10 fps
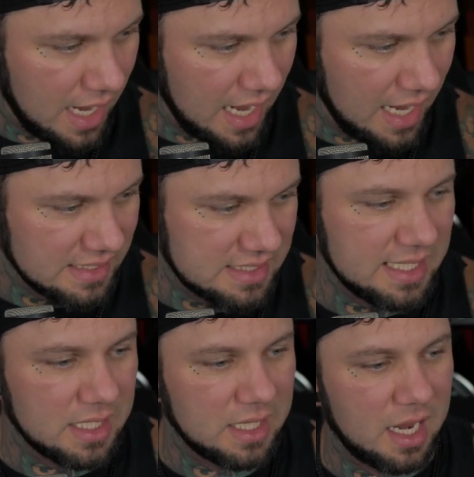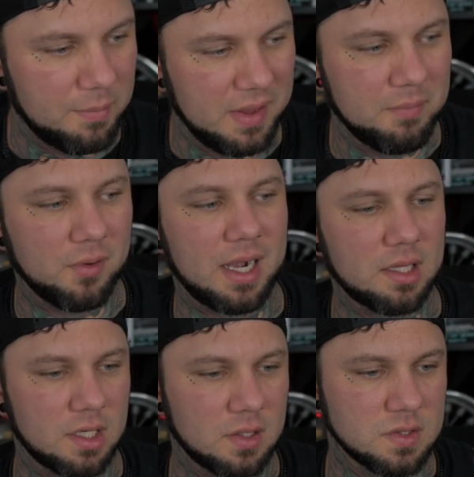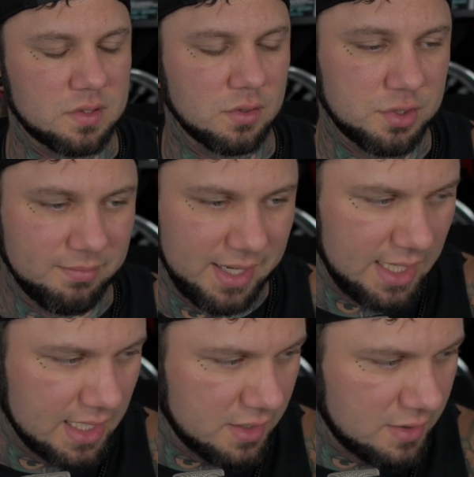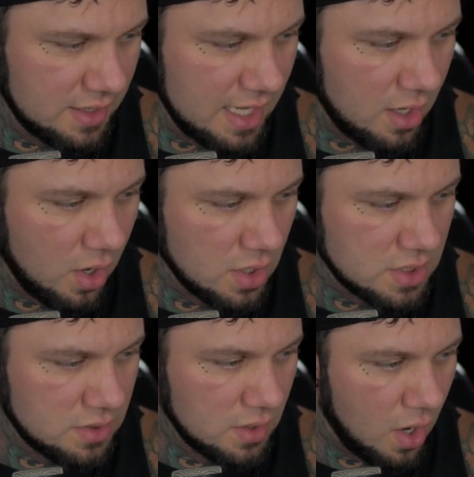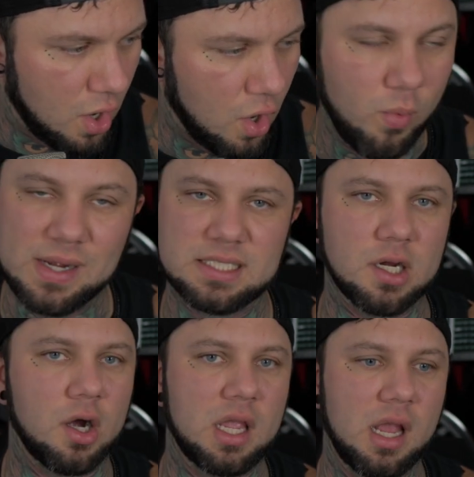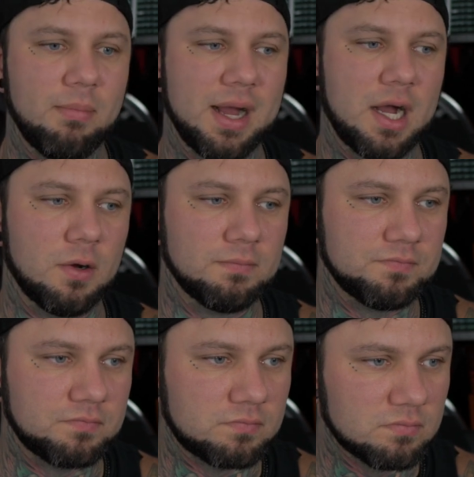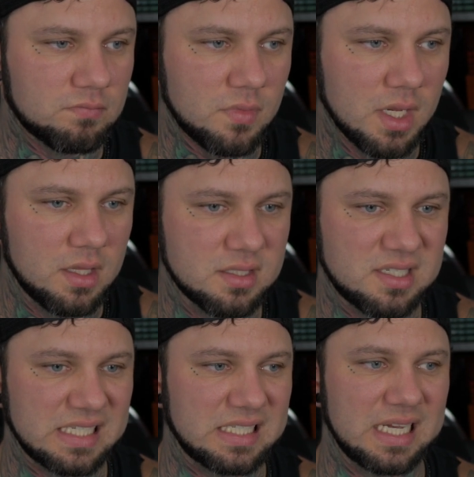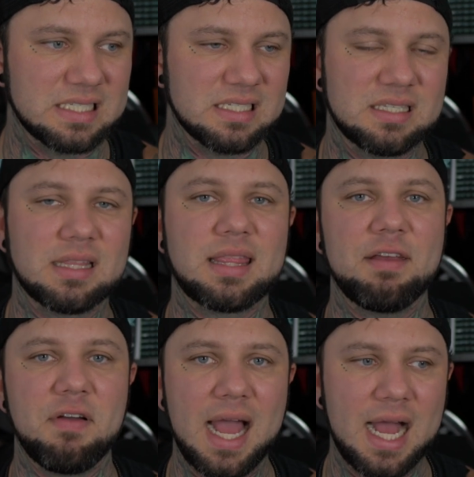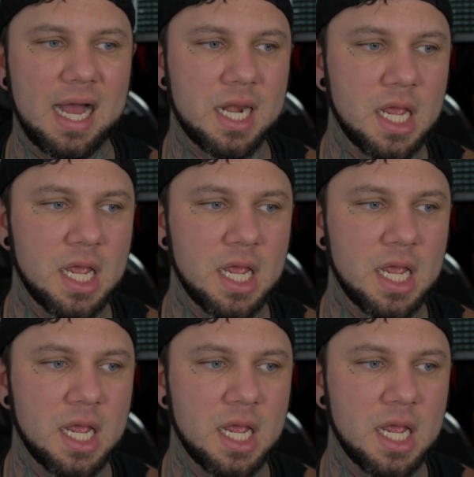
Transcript: I see a lot of people out there on social media that are always talking about the successes that they've had